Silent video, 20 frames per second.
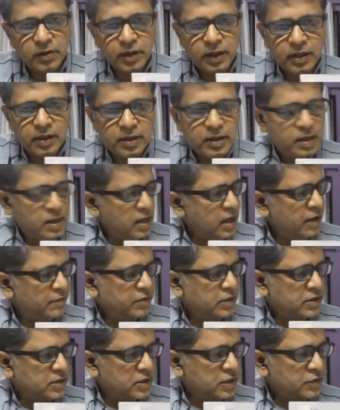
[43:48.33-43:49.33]
Okay, I
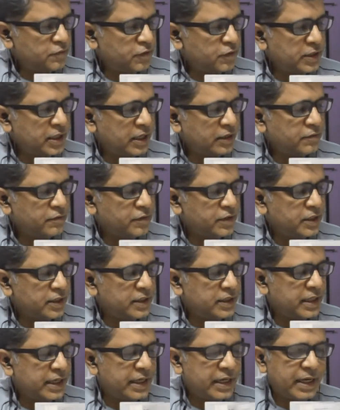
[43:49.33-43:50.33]
will search for that word
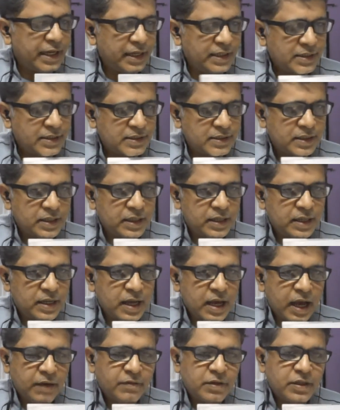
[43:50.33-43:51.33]
in the index.
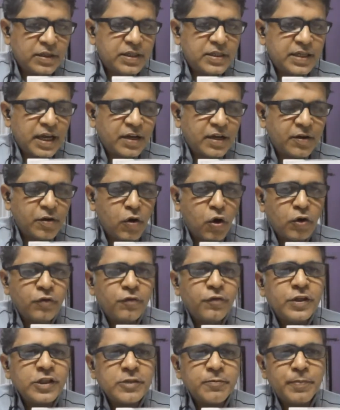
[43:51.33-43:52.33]
I will check
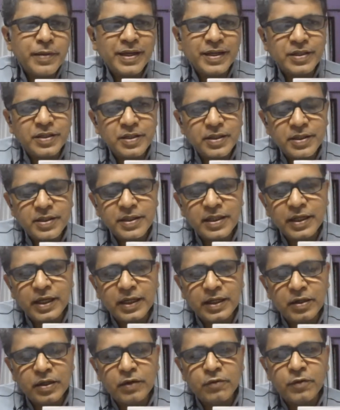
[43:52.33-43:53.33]
on which pages
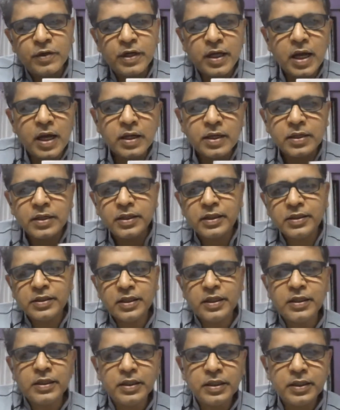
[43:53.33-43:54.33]
that word
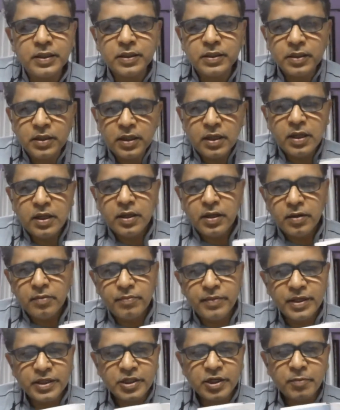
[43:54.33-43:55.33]
occurs in the
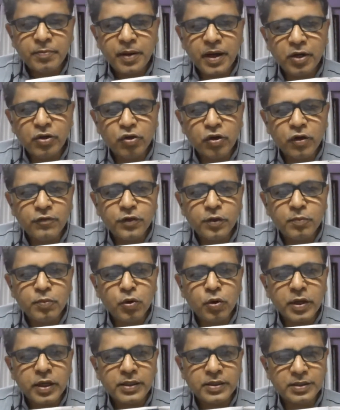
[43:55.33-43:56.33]
major part of the
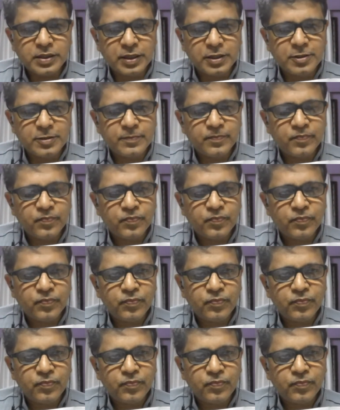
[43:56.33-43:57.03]
book as such.